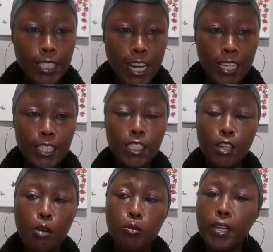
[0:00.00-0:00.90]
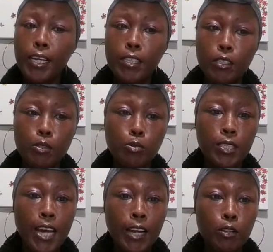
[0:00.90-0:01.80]
challenges are relating to
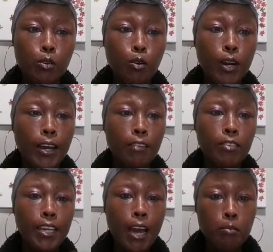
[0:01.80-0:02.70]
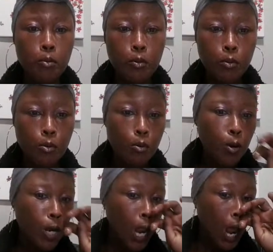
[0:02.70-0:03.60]
Saturn or heavy
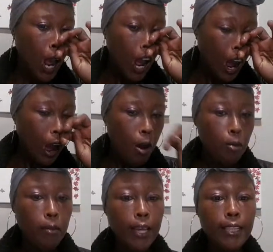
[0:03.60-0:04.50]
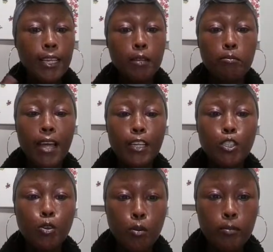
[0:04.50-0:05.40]
Capricorn, and then
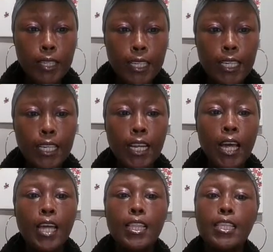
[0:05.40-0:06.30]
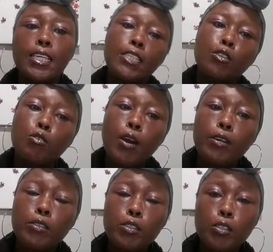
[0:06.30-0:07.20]
black tourmaline, this
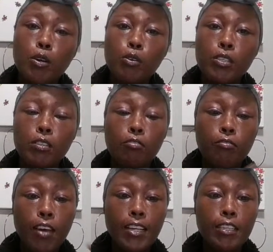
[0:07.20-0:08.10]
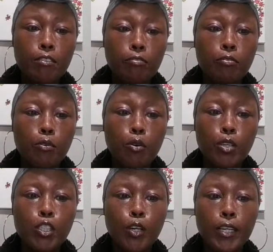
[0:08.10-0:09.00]
grounding stone is effective
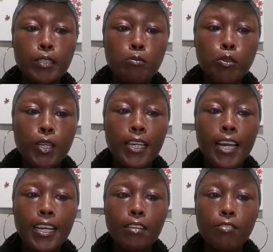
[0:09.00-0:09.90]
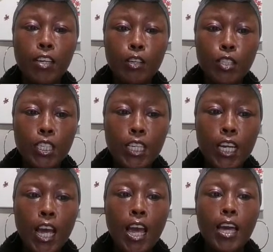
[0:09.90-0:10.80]
for transmuting negative
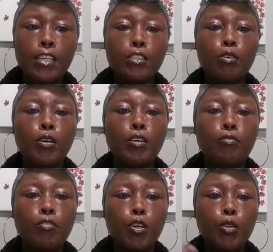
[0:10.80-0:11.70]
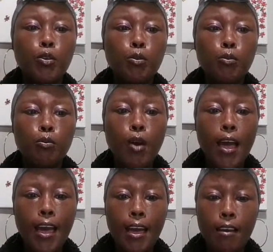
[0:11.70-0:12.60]
energy. And so if you
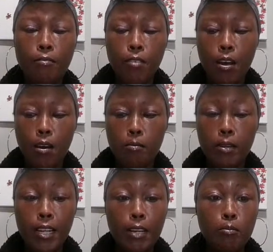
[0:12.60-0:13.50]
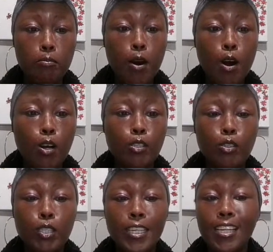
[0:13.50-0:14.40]
have a lot of
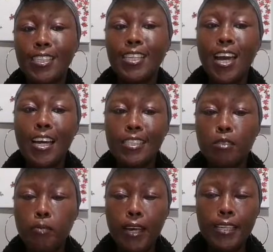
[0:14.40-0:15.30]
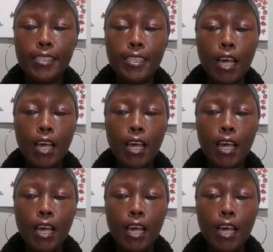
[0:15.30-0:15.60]
Mars or challenging aspects